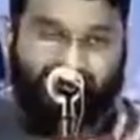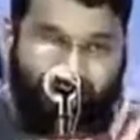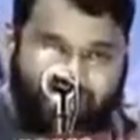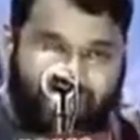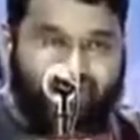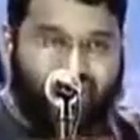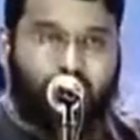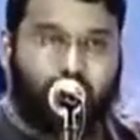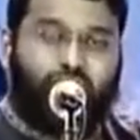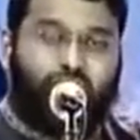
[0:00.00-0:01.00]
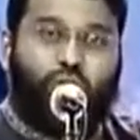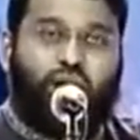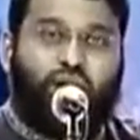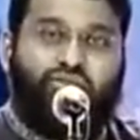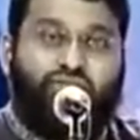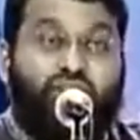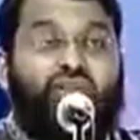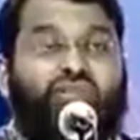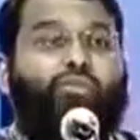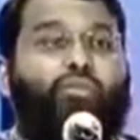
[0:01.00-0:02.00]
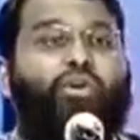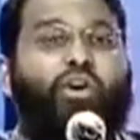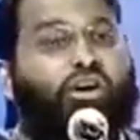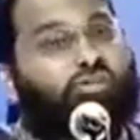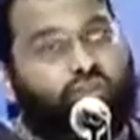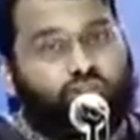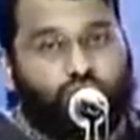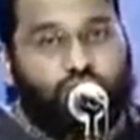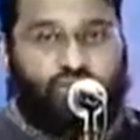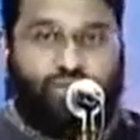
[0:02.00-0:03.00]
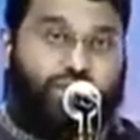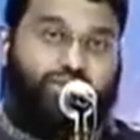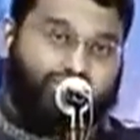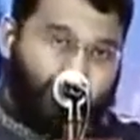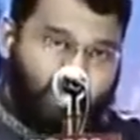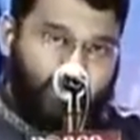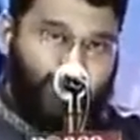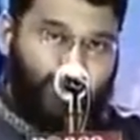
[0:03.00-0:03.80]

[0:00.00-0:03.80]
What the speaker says: the less Iman you have, the more confident you have a lot of Iman.